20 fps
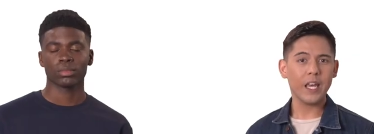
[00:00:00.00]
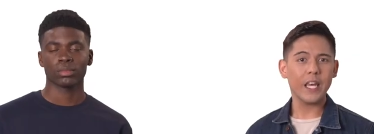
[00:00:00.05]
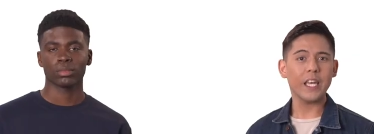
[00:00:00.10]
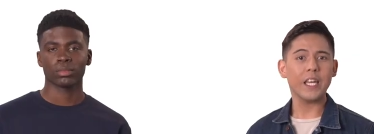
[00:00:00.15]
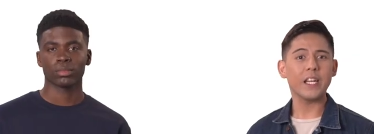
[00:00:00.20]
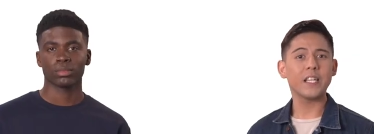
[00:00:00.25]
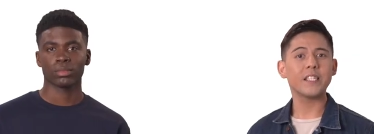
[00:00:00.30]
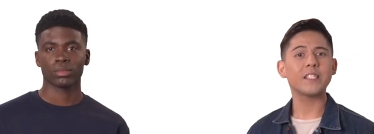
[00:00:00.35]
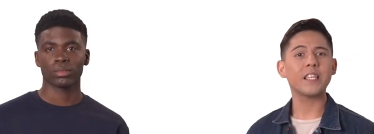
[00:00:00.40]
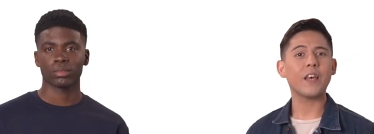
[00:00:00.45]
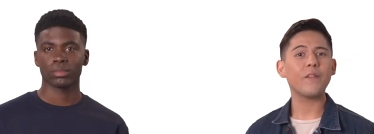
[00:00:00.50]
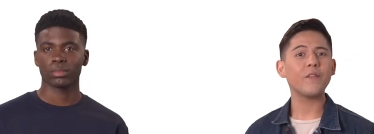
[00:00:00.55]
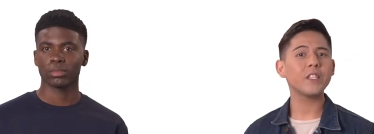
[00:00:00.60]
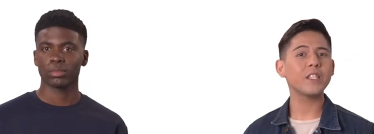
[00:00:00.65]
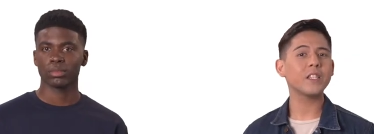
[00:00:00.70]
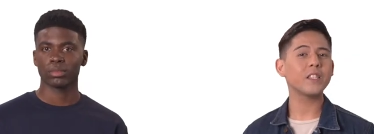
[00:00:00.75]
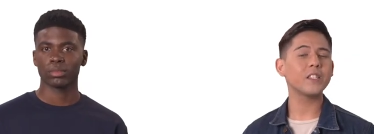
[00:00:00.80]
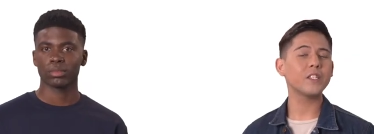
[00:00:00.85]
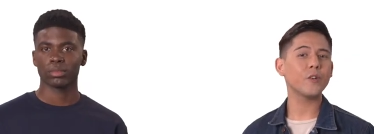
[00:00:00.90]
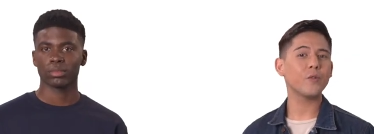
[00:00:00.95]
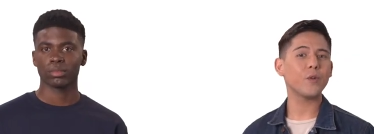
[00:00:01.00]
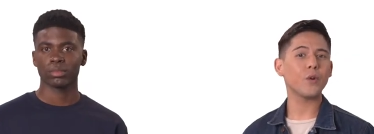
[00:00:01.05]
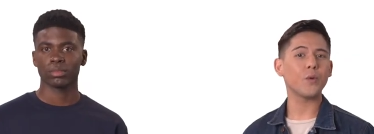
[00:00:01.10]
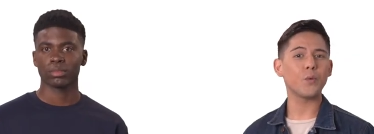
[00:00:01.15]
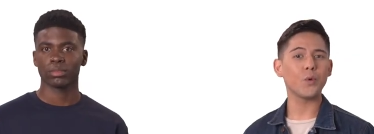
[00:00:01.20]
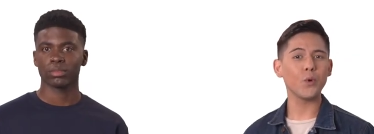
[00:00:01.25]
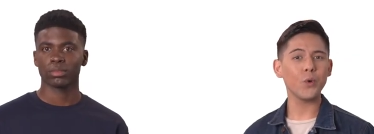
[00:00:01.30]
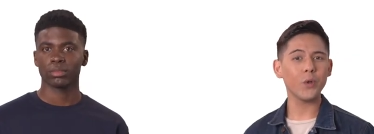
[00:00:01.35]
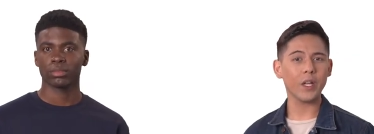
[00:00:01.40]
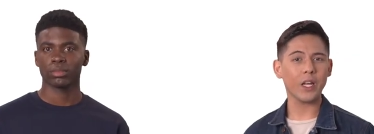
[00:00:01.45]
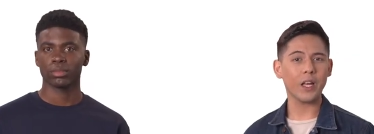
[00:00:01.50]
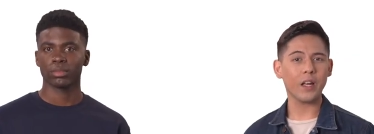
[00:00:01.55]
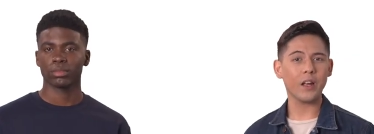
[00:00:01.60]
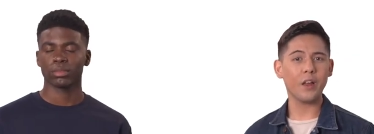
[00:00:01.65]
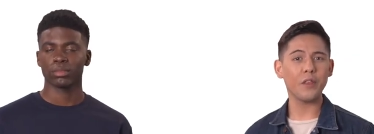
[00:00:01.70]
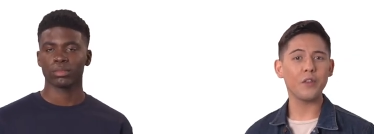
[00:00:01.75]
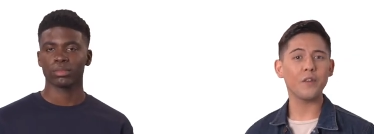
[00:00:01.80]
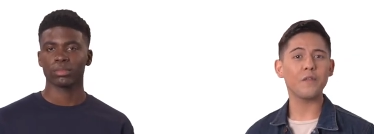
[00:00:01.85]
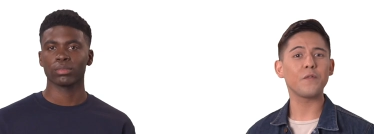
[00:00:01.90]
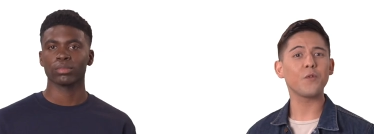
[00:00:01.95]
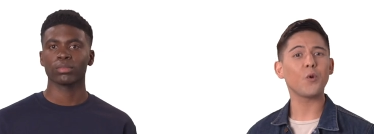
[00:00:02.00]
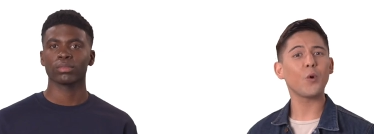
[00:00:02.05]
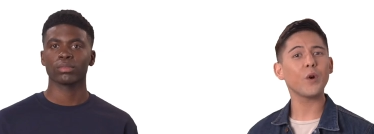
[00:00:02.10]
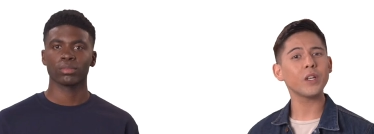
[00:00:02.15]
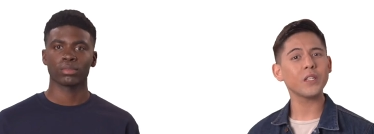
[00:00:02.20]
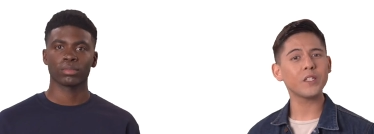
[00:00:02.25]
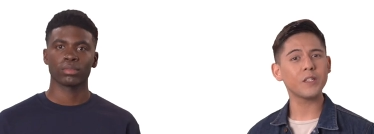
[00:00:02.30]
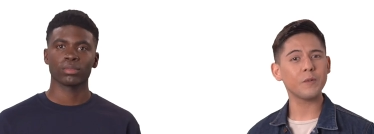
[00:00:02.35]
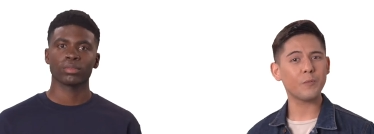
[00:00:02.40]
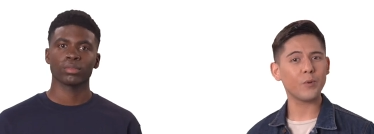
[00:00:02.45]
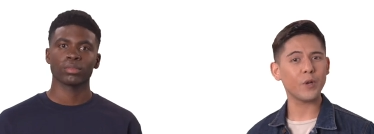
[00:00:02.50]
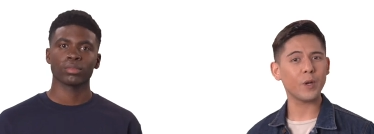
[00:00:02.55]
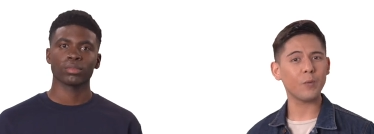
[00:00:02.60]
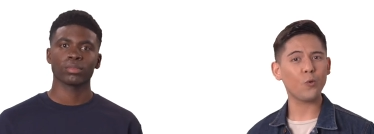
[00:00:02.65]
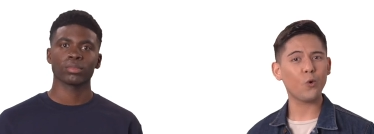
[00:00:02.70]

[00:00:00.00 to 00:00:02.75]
Speaker 1: in a 7 0 ruling, the Florida Supreme